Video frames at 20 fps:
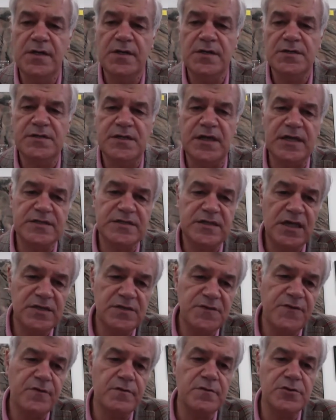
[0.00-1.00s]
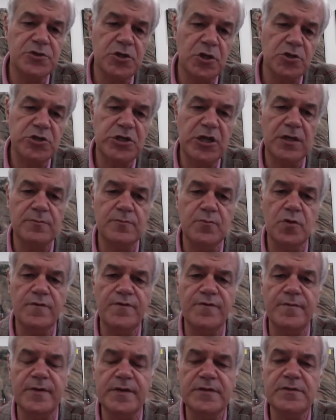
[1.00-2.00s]
successful social
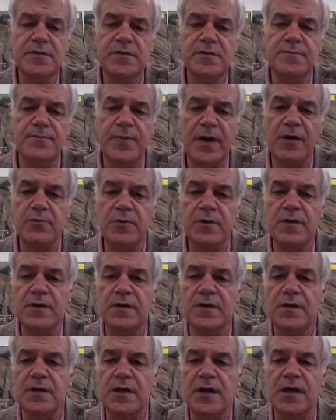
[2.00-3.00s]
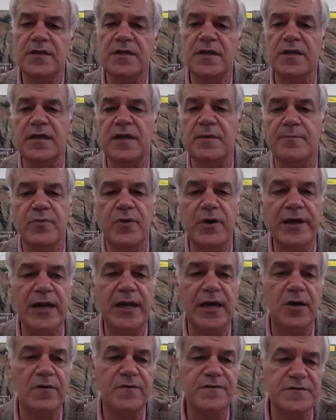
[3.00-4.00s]
movement powered under the
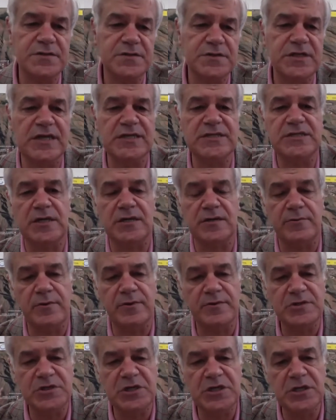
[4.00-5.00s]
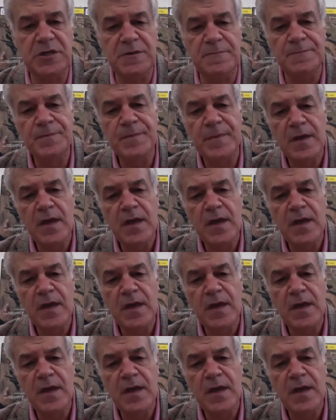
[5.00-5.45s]
umbrella of sustainability